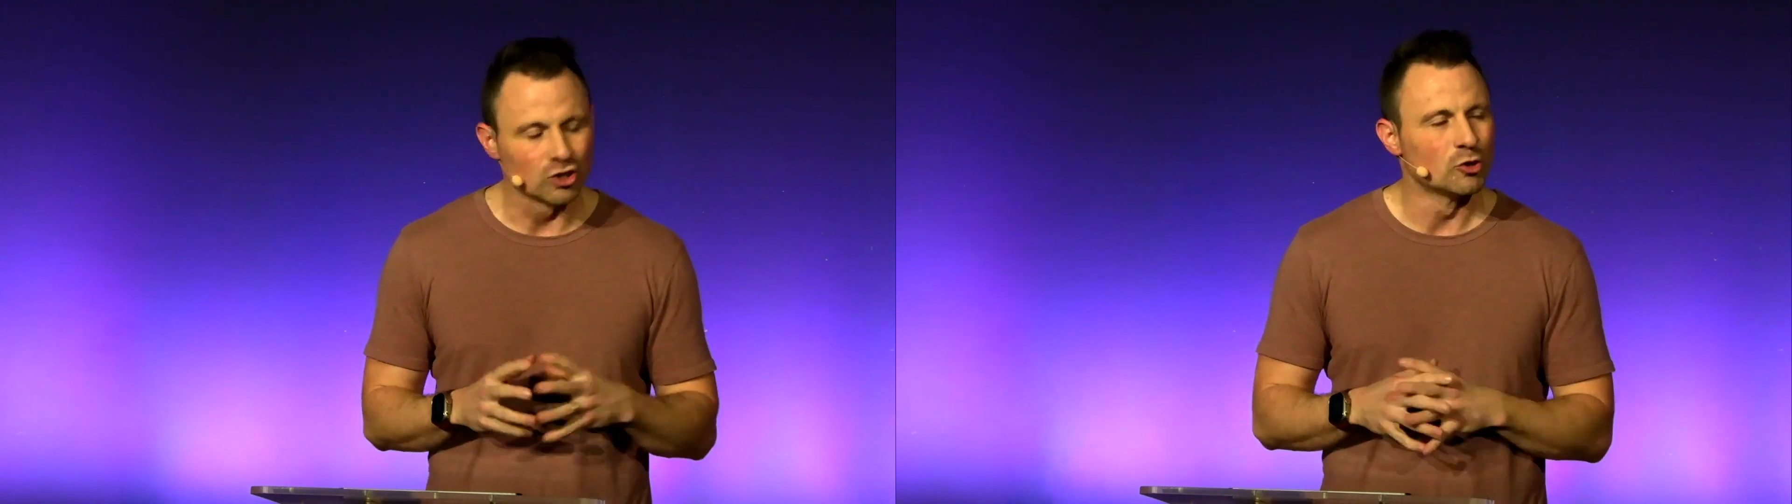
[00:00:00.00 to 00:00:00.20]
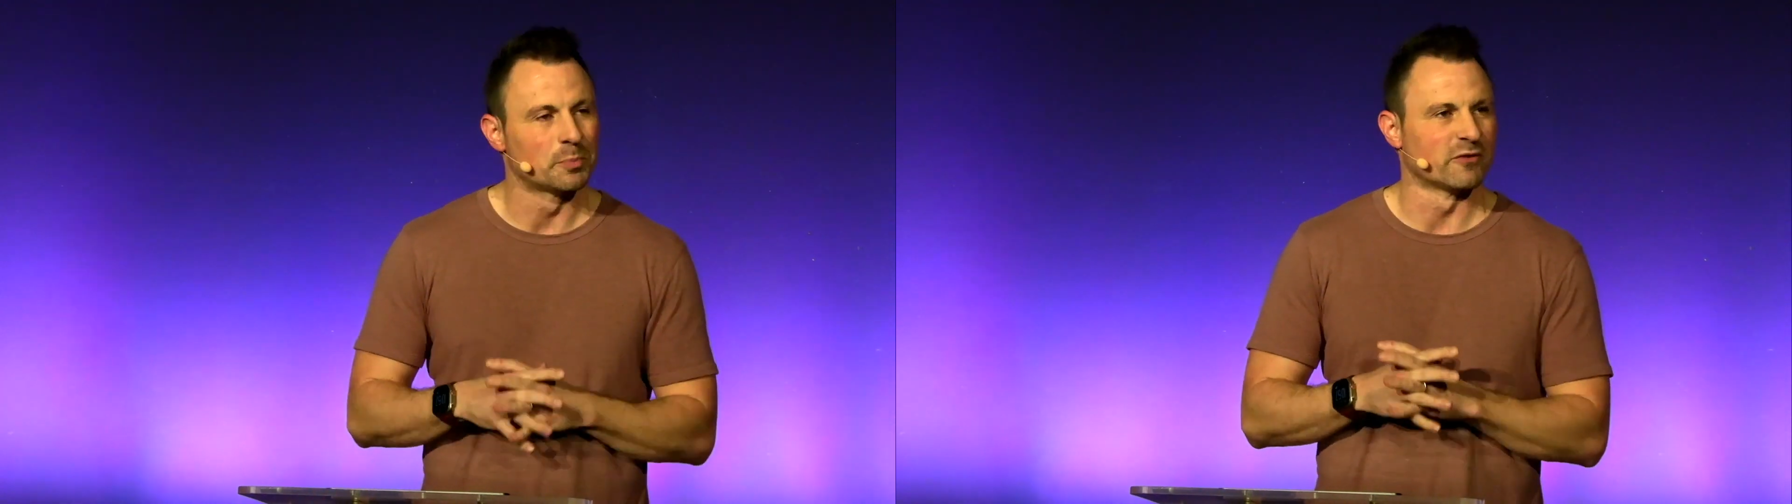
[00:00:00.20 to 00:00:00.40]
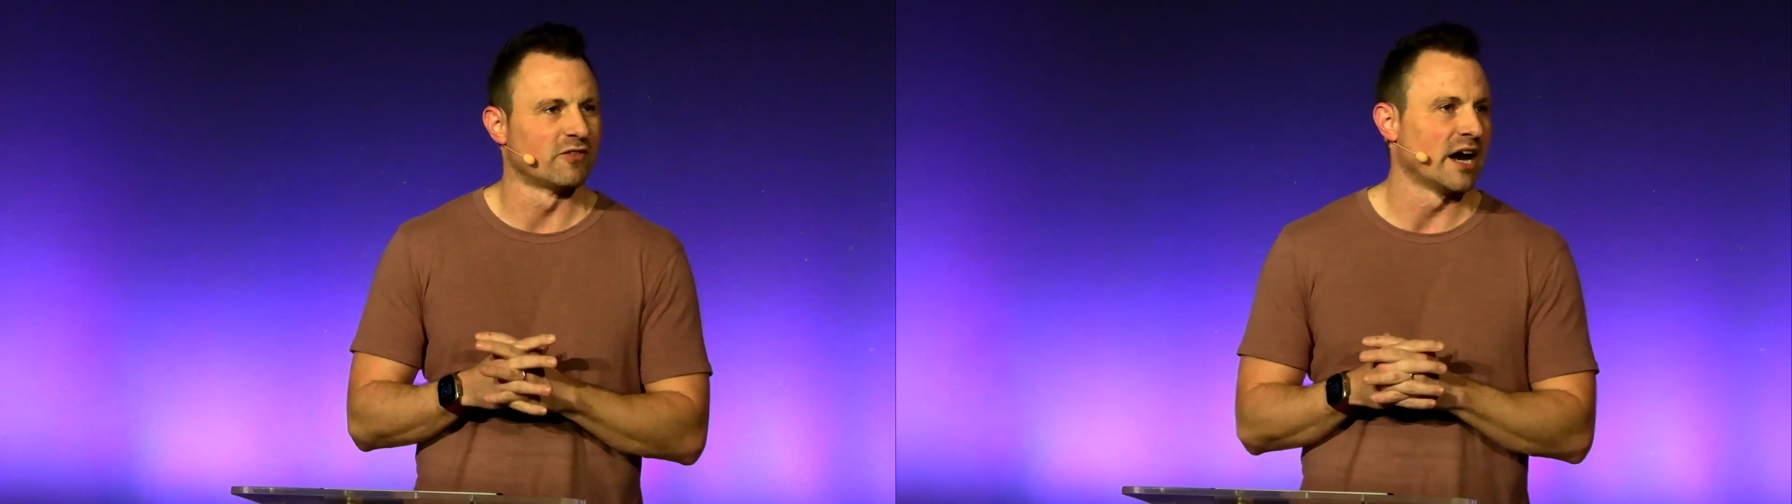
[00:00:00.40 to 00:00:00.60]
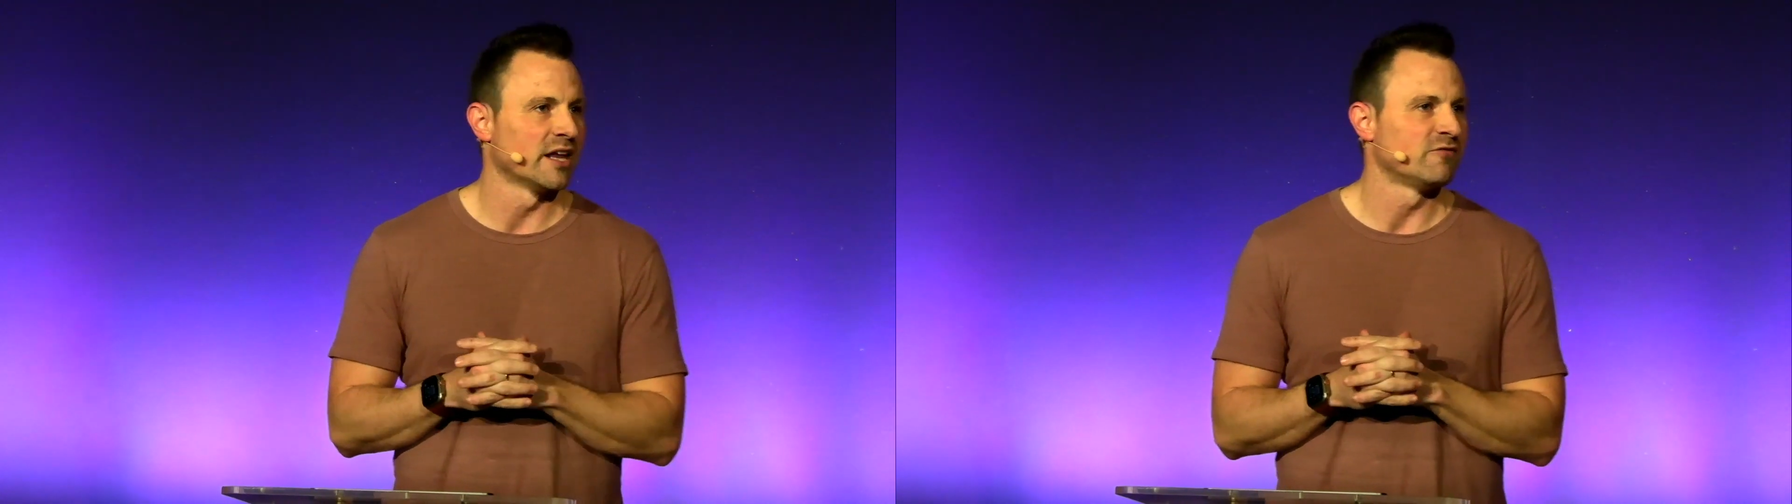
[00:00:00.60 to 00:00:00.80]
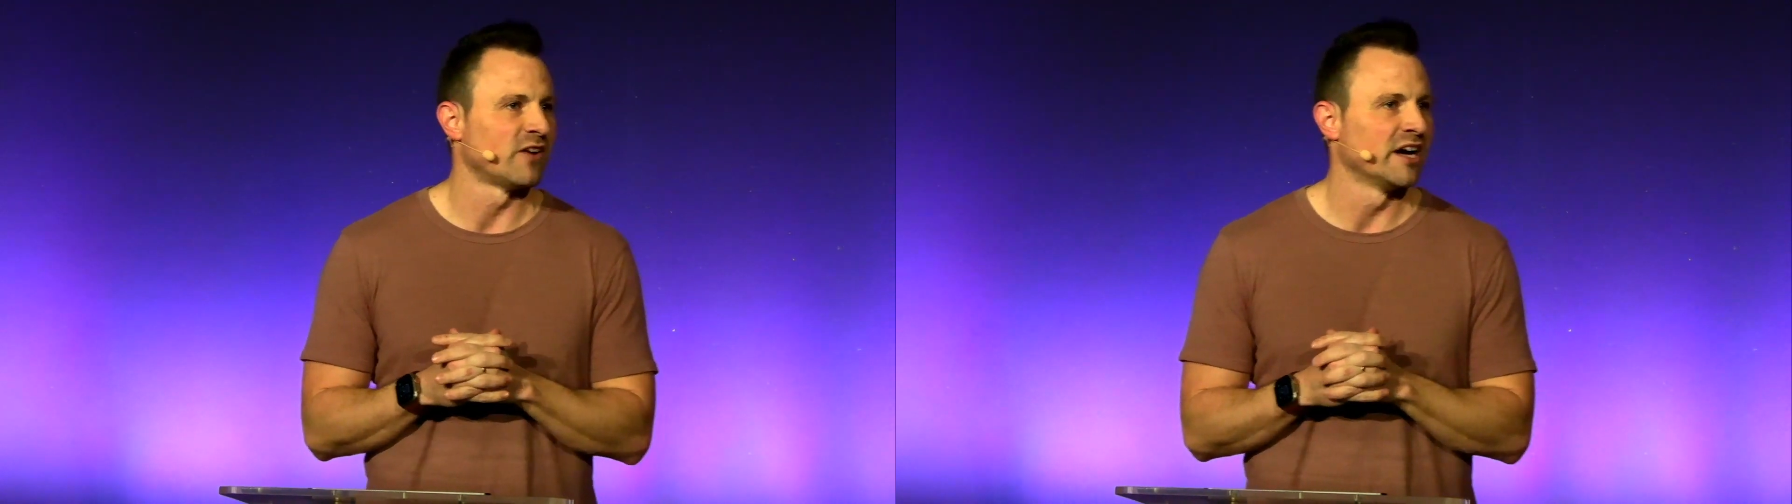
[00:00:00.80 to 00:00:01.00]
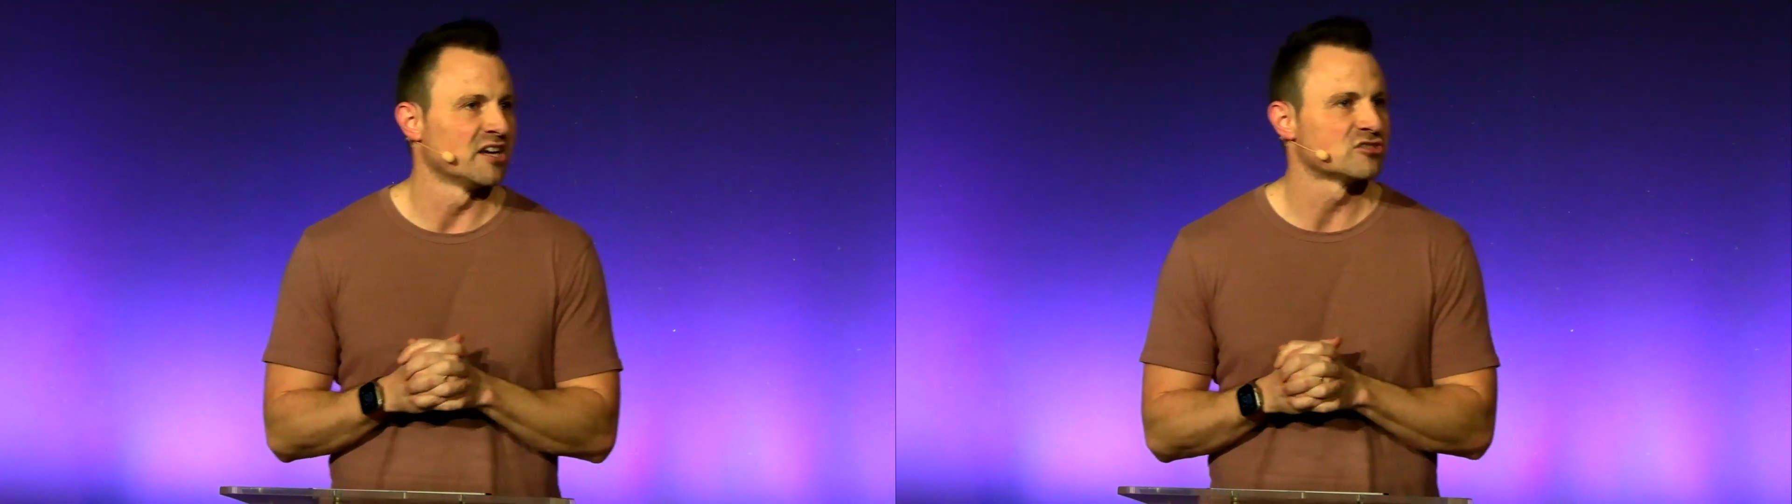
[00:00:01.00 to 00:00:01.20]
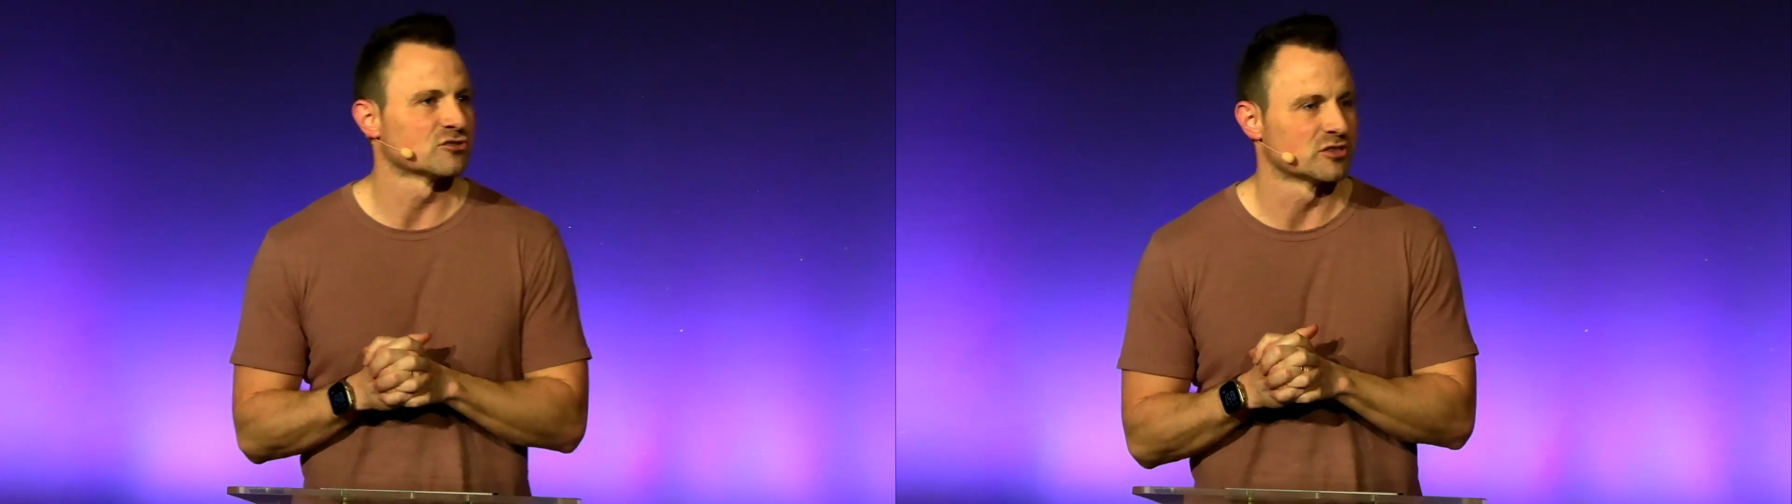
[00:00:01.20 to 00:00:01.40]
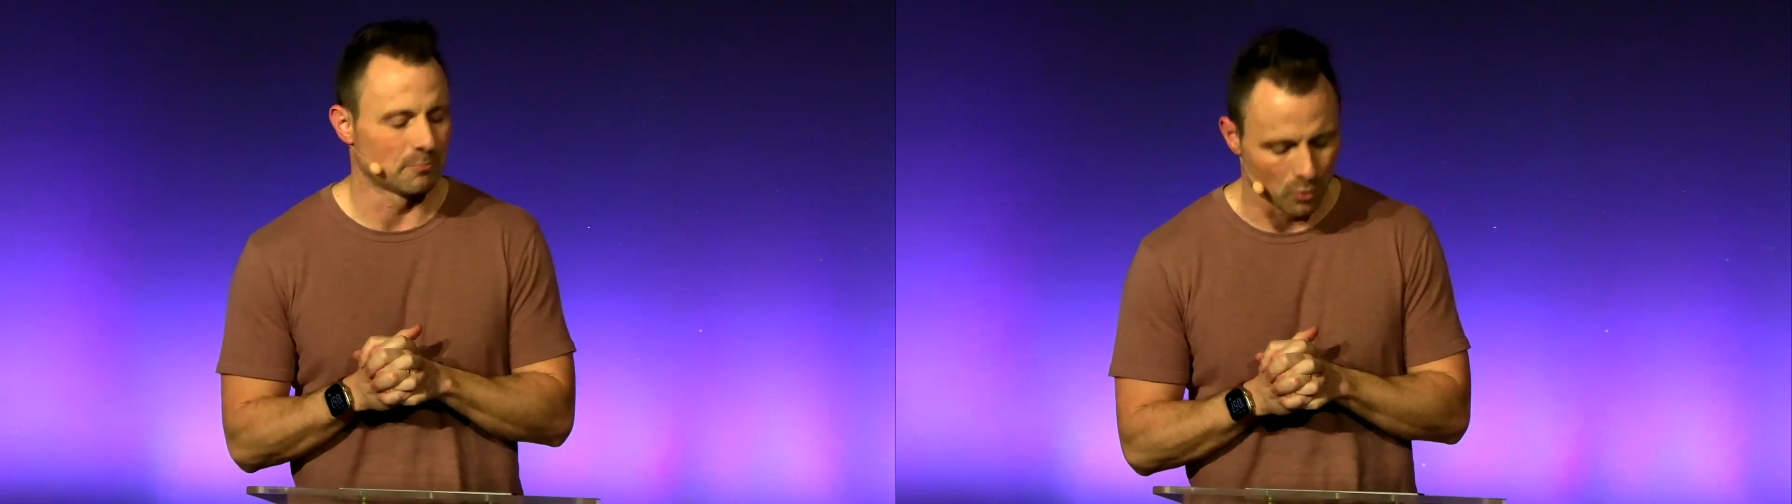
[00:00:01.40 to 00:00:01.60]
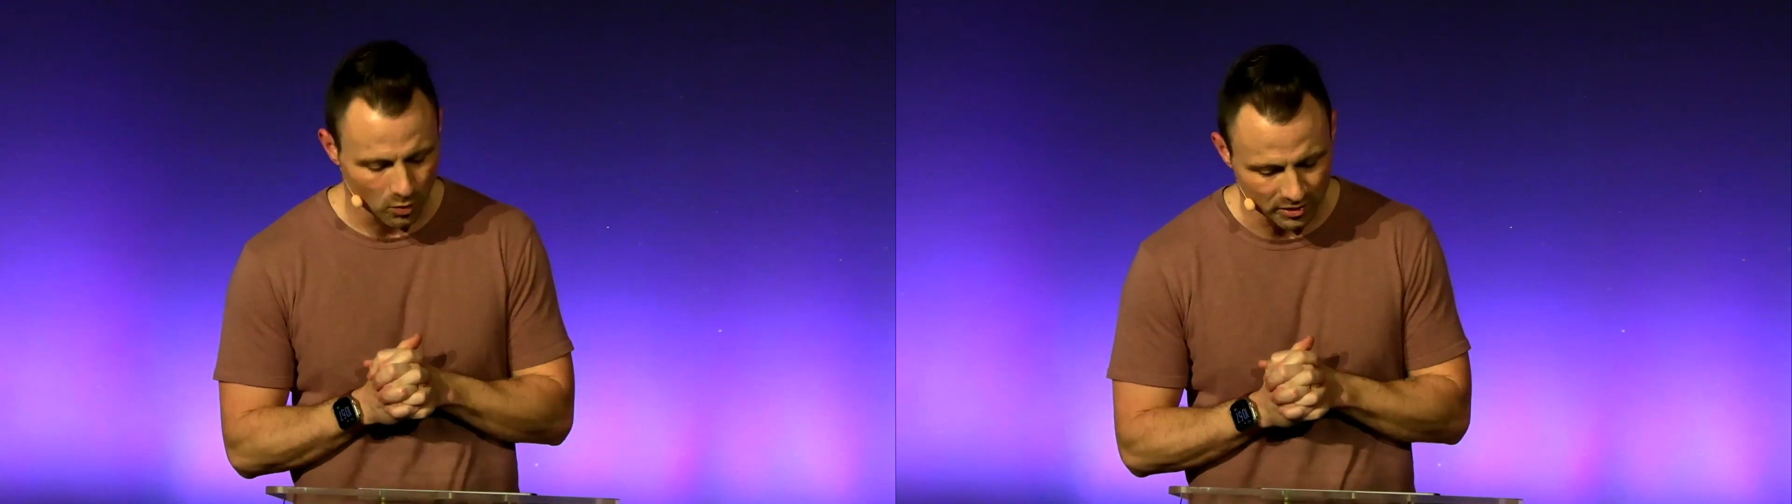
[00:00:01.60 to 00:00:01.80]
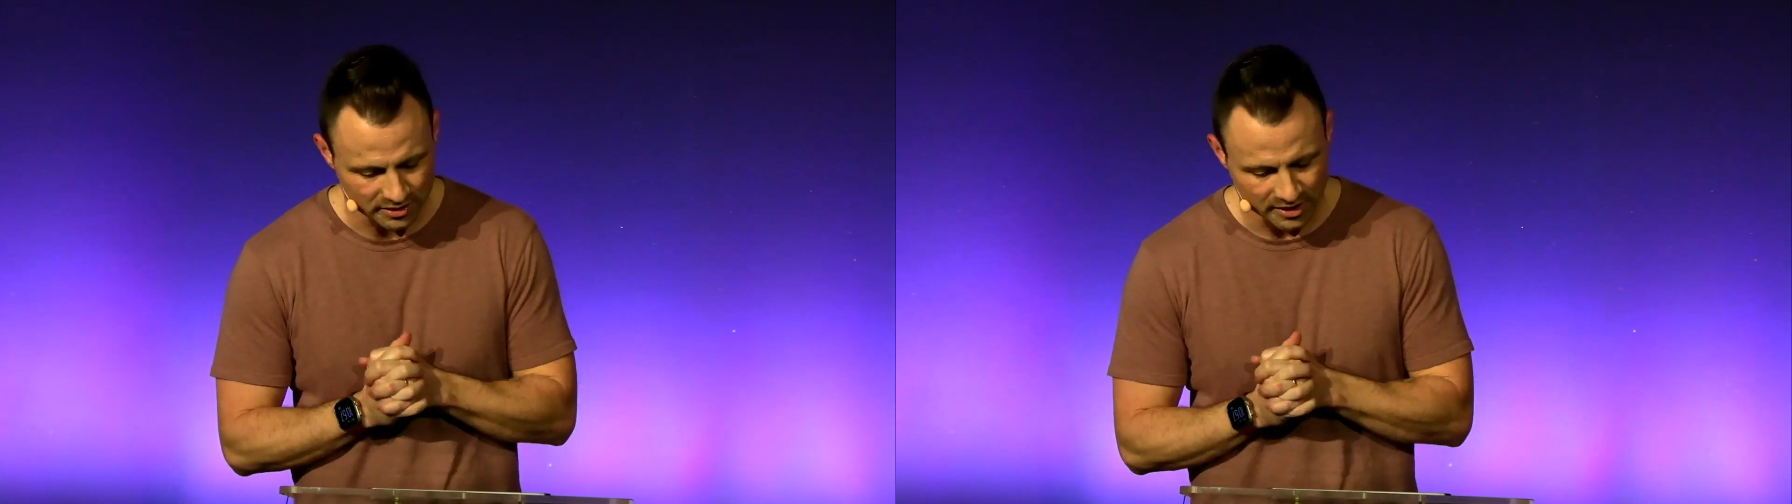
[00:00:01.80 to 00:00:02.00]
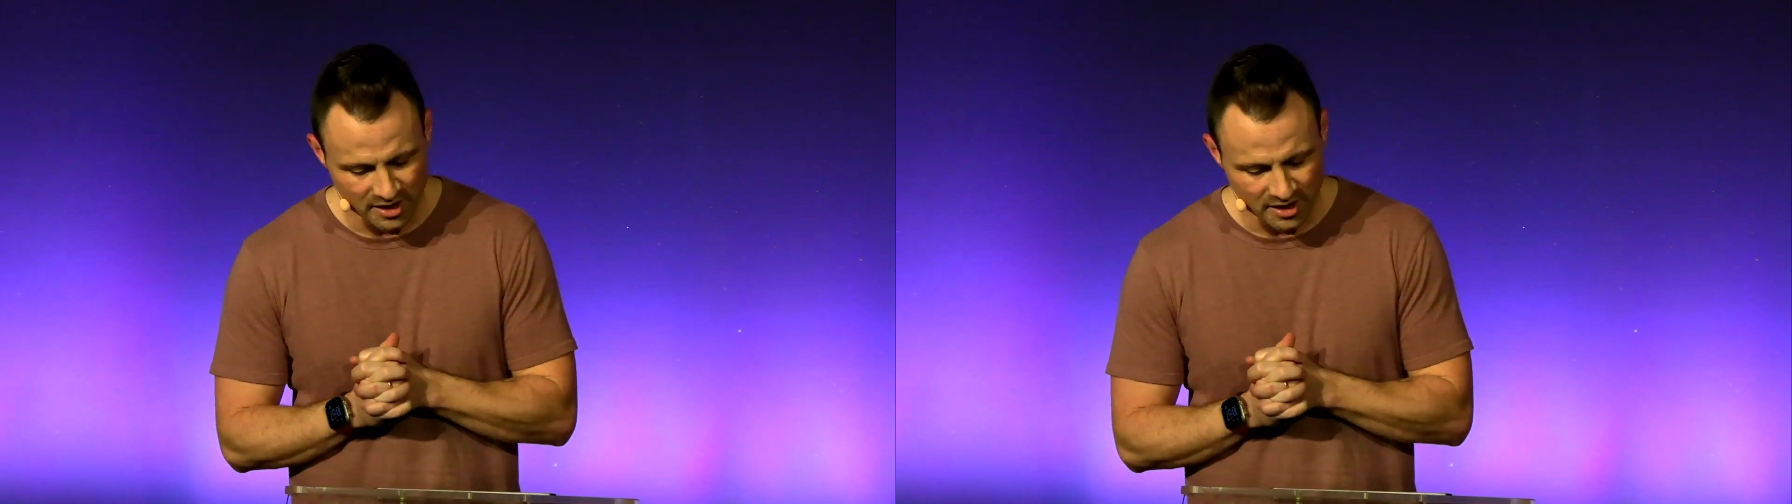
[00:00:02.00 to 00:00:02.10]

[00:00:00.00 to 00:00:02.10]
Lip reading: who provided financial support